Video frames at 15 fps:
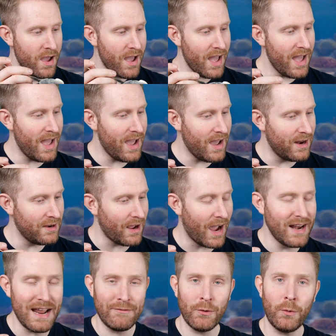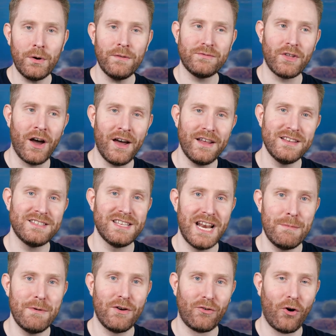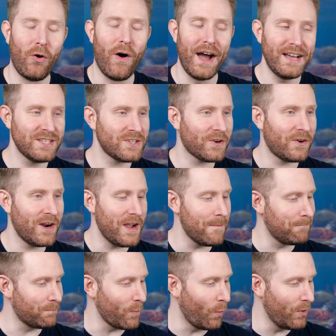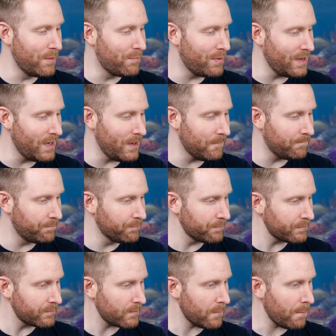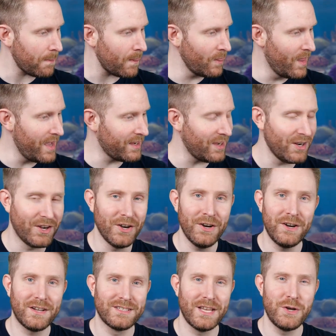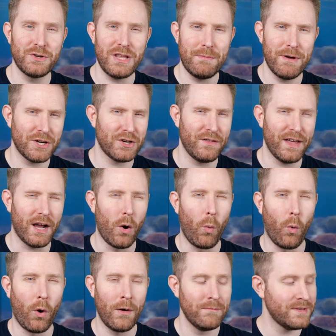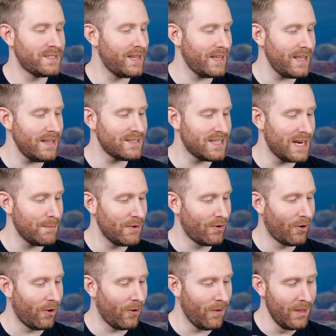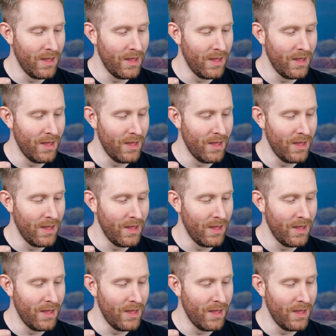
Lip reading: And I never would have thought a cinnamon roll ice cream would be, like, good. Because I usually picture, like, a warm, sticky cinnamon roll.